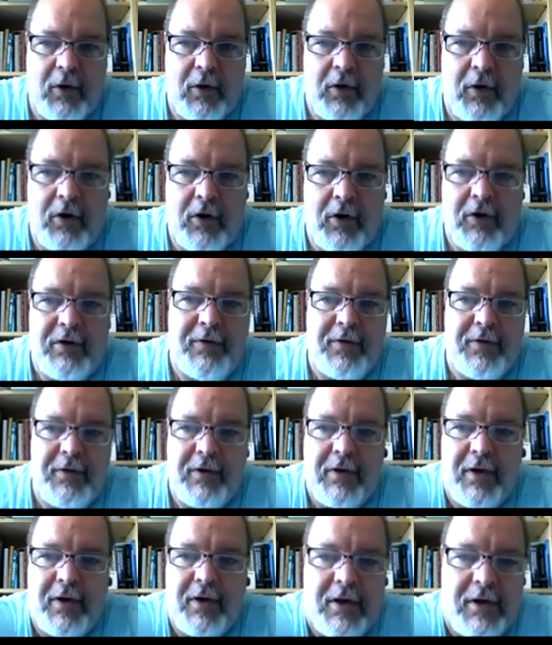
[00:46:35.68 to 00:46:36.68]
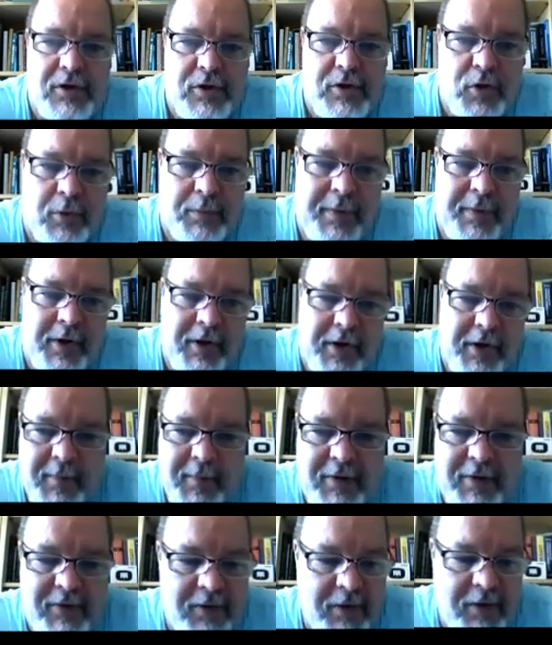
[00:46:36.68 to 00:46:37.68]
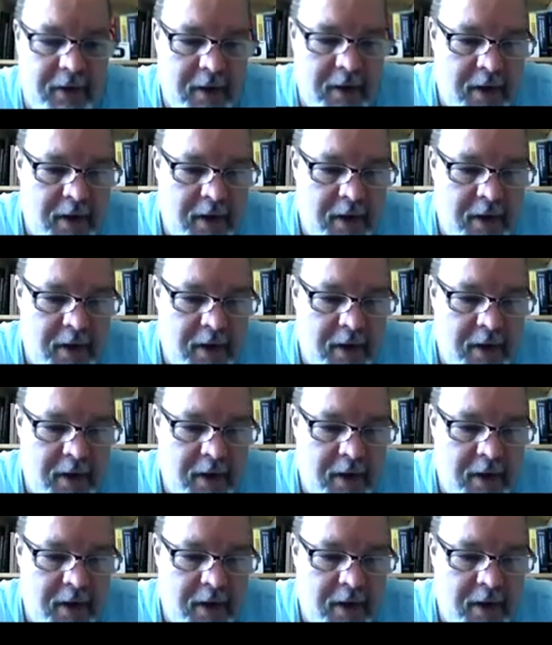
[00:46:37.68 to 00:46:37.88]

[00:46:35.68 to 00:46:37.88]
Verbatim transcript: different uh, short period comets.